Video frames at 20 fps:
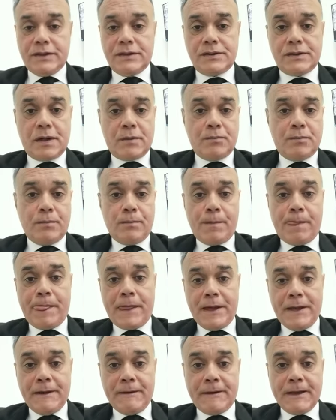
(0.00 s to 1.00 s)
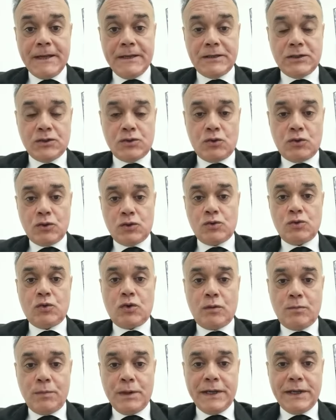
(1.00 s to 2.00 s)
in some cases, also
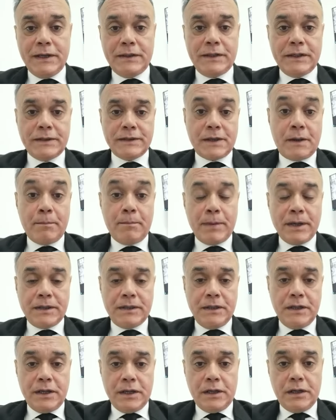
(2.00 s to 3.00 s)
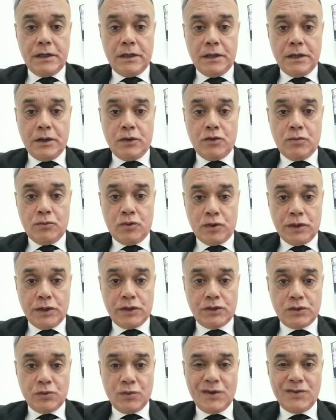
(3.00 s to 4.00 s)
complicating some bacterial
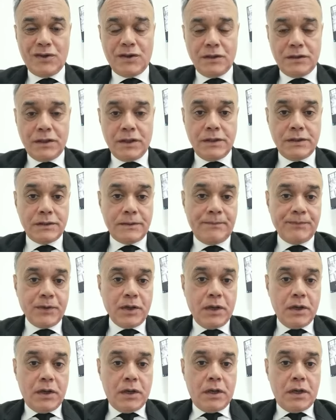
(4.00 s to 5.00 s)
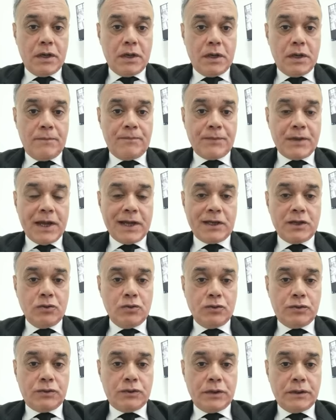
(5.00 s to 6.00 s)
pneumonias. So whether it is
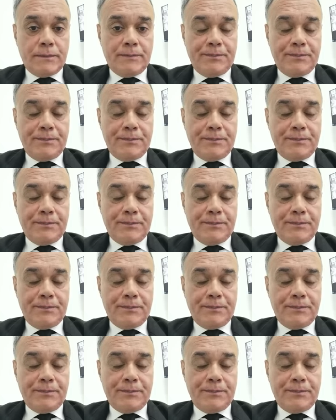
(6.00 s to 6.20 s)
acute